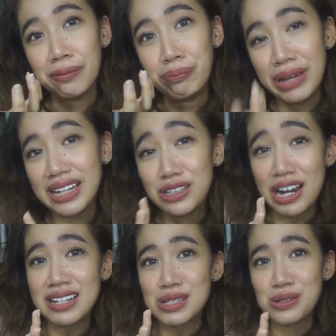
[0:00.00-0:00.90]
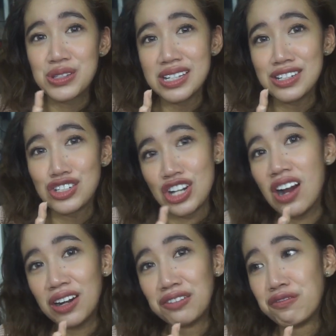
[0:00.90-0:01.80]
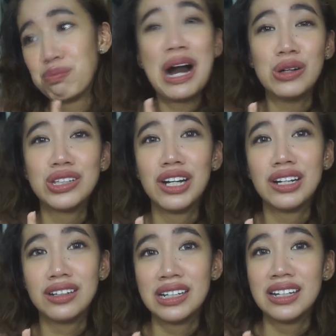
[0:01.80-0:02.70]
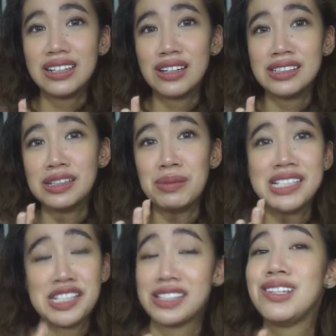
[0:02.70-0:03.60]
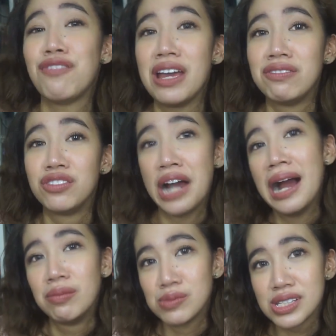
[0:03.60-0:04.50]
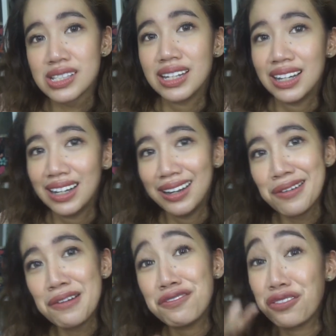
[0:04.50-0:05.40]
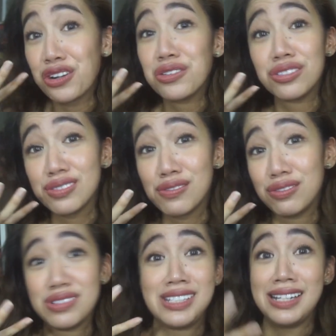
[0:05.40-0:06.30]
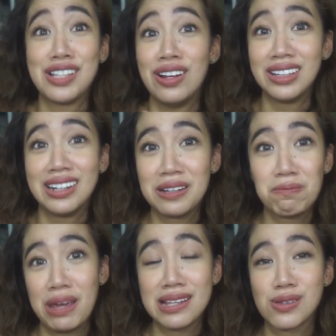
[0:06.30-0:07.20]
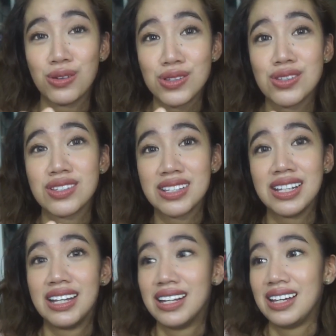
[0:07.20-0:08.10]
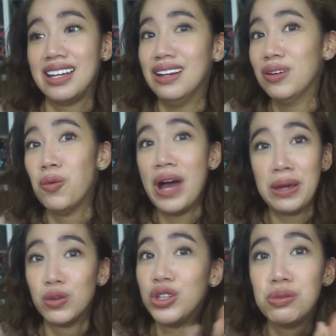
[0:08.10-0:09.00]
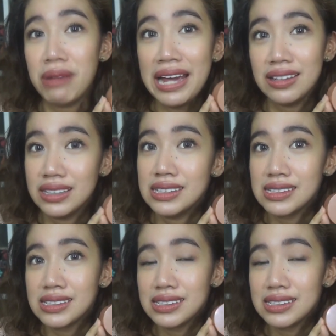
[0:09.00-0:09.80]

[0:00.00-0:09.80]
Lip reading: translucent jar of powder na may 65 grams for 600 pesos. Why would you buy this?